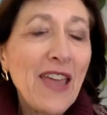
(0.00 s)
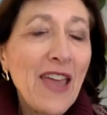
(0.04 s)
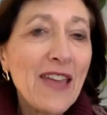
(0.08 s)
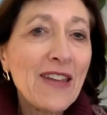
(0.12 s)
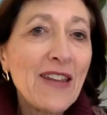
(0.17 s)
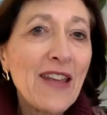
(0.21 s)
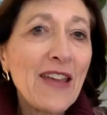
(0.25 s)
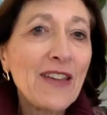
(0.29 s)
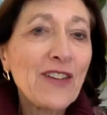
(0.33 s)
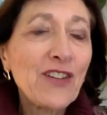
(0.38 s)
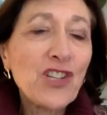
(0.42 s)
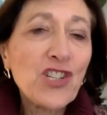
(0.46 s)

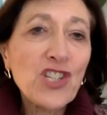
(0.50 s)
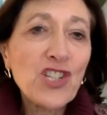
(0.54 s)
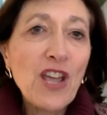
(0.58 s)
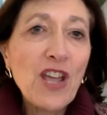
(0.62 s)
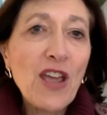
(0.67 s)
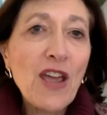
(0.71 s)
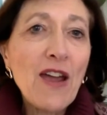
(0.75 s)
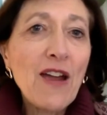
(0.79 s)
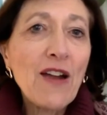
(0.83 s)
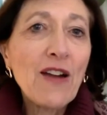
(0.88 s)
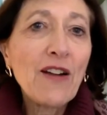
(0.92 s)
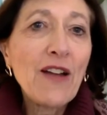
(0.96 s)
and I
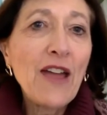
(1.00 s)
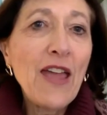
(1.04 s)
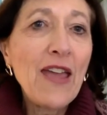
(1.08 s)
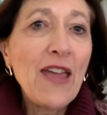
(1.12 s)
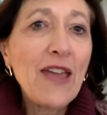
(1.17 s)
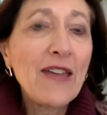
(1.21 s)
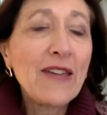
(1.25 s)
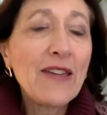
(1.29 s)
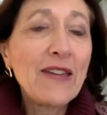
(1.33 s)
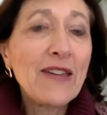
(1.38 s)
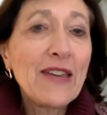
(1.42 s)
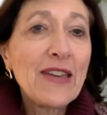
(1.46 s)
share
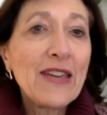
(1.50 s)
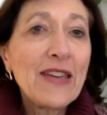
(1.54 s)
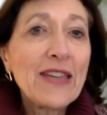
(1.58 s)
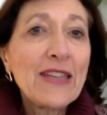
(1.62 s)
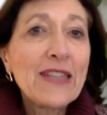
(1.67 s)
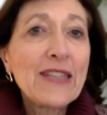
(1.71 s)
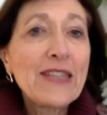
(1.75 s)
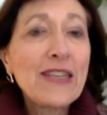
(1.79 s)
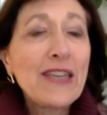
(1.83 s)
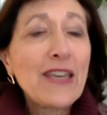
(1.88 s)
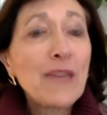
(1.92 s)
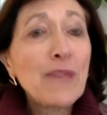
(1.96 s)
a
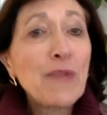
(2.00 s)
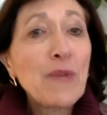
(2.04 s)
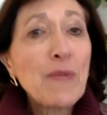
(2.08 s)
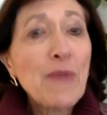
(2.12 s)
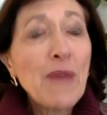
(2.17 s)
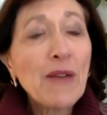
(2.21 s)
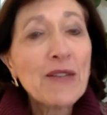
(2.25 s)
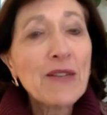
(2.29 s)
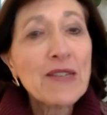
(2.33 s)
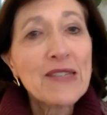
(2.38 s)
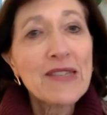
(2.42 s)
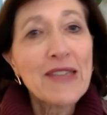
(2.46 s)
tip
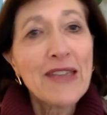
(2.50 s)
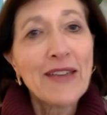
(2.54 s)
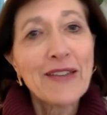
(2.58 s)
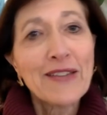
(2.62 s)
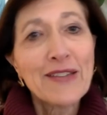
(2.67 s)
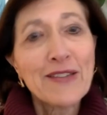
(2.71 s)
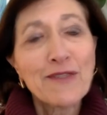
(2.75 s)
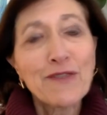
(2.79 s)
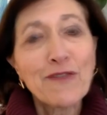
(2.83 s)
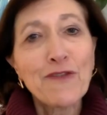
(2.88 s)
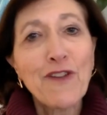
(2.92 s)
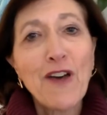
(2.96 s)
about
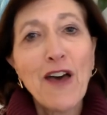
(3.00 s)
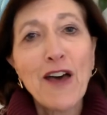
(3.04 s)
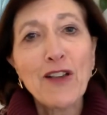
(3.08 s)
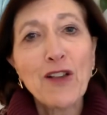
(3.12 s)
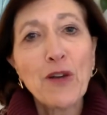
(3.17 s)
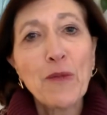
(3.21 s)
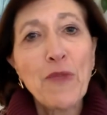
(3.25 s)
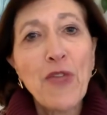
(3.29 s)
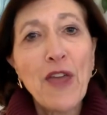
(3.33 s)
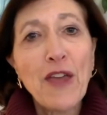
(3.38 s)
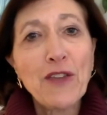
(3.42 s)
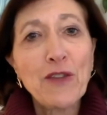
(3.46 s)
sales and
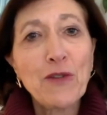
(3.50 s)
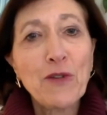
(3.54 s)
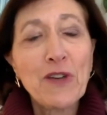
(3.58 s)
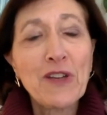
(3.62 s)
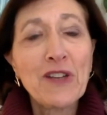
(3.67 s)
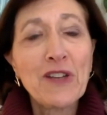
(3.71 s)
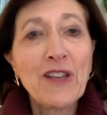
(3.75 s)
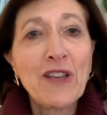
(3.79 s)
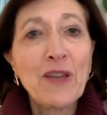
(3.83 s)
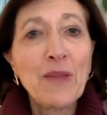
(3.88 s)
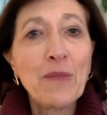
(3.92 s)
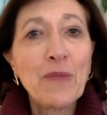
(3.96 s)
follow-up that you
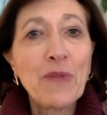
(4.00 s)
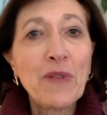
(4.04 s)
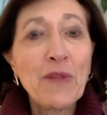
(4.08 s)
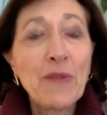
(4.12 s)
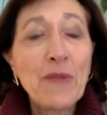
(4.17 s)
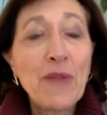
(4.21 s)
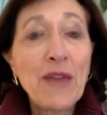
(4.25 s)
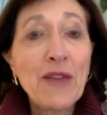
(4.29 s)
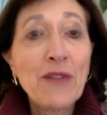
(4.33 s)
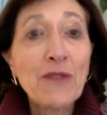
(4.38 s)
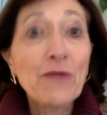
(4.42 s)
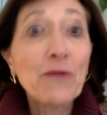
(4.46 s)
can
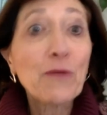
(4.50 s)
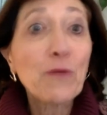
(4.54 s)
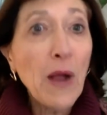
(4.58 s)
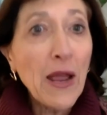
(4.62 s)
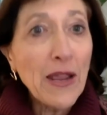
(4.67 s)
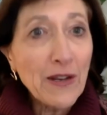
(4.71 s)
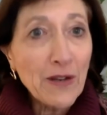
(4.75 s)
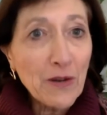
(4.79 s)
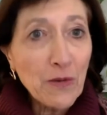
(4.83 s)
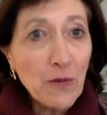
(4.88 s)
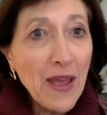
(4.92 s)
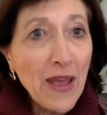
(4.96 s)
implement
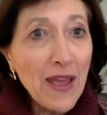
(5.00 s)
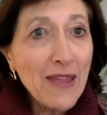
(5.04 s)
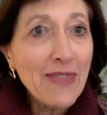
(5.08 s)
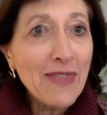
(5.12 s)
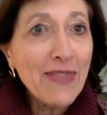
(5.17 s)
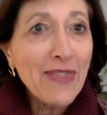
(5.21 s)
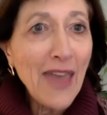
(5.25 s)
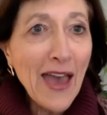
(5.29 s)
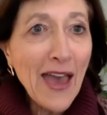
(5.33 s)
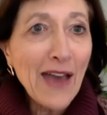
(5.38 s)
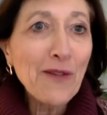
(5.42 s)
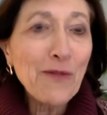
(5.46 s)
right
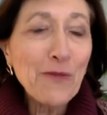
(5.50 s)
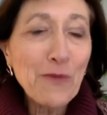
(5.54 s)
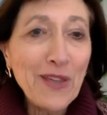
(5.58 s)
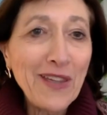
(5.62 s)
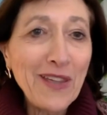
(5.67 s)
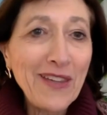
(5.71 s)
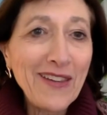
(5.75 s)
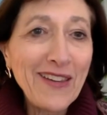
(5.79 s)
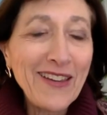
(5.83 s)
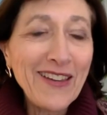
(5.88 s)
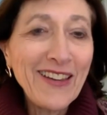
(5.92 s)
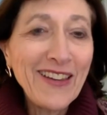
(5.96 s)
away that
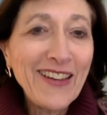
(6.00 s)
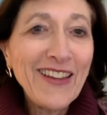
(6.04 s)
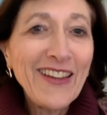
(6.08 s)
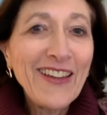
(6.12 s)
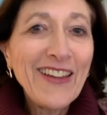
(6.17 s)
week